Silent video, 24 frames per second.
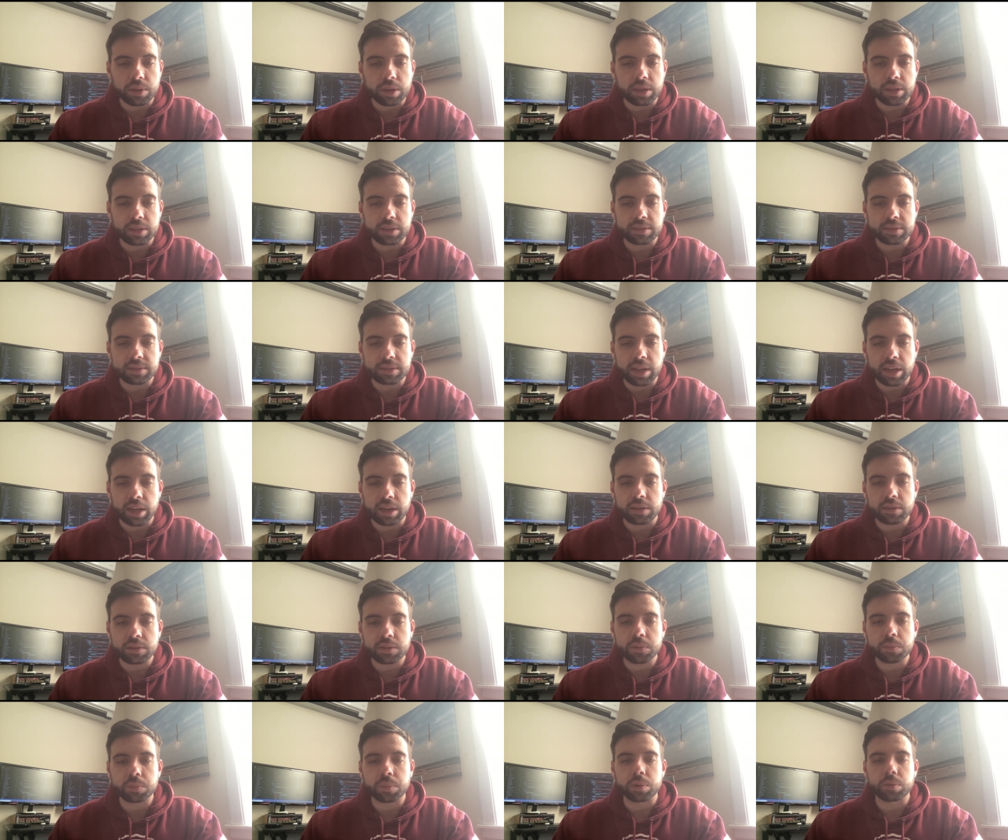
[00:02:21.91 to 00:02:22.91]
in
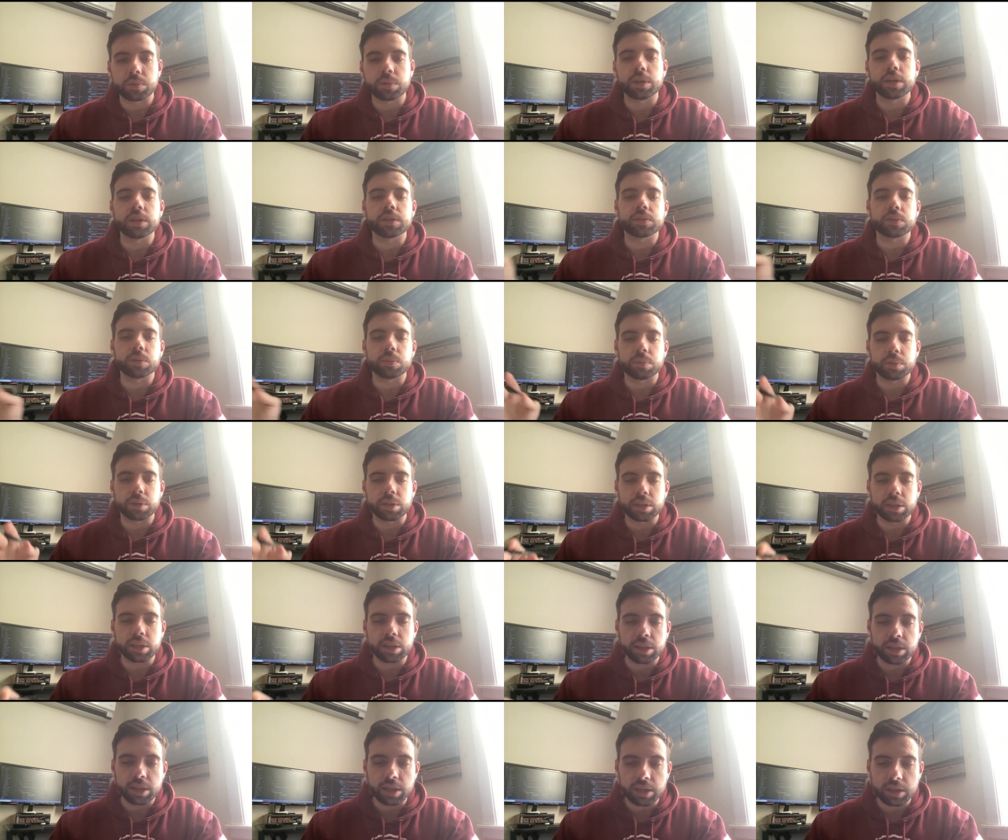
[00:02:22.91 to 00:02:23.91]
sales, but we're also
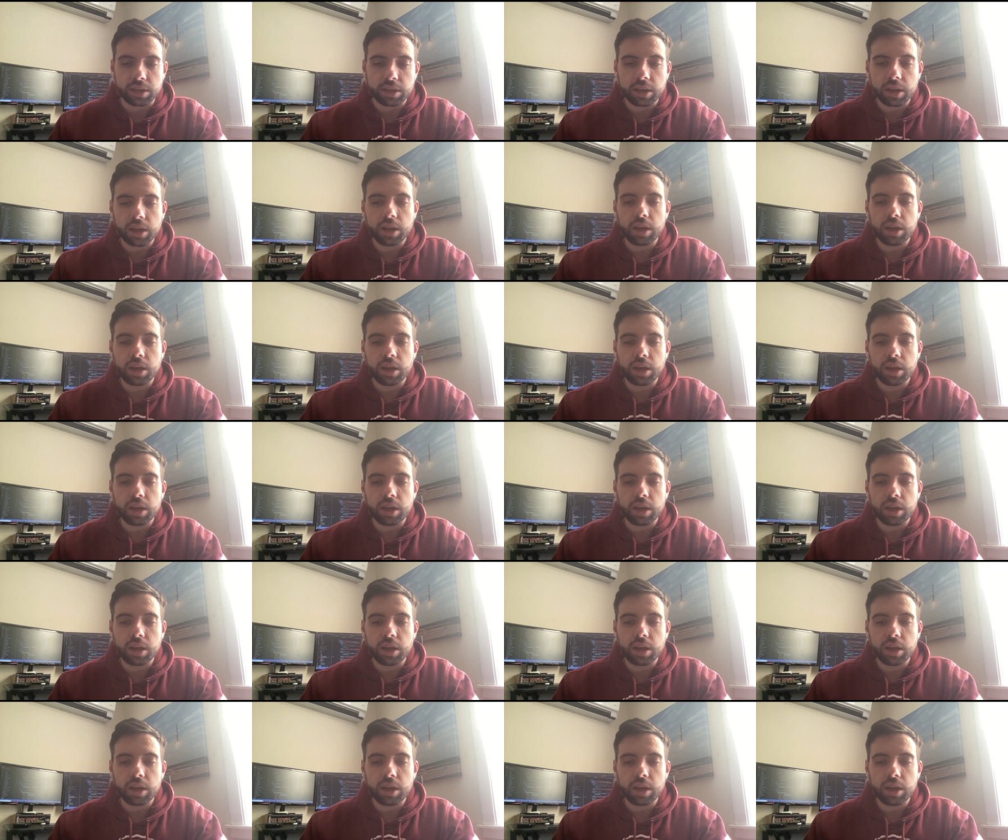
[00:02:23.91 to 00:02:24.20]
bringing in